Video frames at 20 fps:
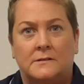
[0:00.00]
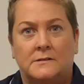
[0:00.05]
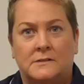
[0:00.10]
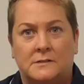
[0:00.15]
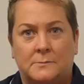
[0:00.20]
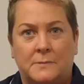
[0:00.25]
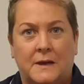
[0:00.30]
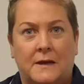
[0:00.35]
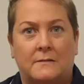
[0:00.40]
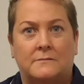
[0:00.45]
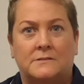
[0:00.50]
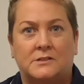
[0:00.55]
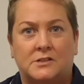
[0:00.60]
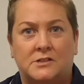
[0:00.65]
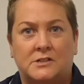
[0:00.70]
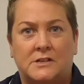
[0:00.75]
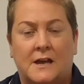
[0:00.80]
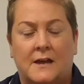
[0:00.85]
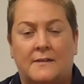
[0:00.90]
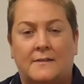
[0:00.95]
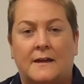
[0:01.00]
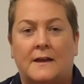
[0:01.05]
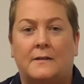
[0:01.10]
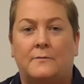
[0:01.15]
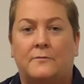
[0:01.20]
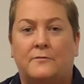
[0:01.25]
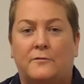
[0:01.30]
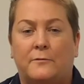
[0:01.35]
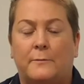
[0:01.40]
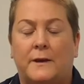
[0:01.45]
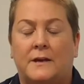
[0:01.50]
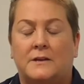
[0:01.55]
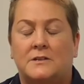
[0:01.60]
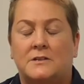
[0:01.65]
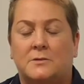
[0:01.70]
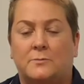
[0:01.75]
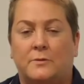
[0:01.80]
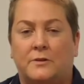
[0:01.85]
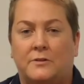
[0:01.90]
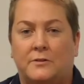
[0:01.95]
to be able to share that
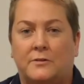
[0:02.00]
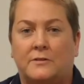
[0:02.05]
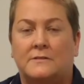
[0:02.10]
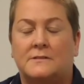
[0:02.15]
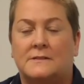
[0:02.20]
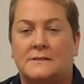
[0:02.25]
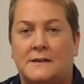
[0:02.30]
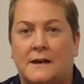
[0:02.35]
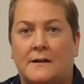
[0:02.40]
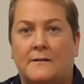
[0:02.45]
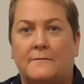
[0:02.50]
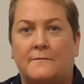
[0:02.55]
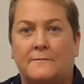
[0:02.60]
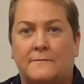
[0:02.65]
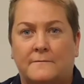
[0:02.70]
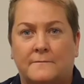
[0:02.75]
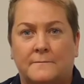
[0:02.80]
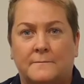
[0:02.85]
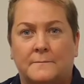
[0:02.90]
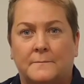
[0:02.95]
information with other staff.